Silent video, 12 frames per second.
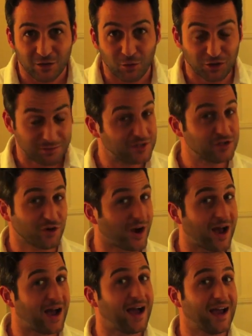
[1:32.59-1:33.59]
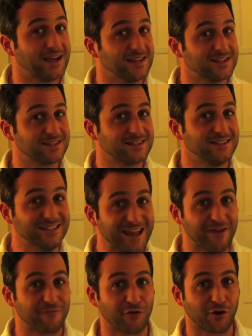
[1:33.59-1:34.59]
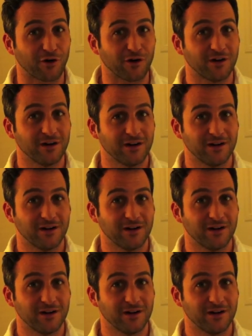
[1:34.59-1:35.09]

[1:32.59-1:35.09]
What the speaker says: which means your eyes never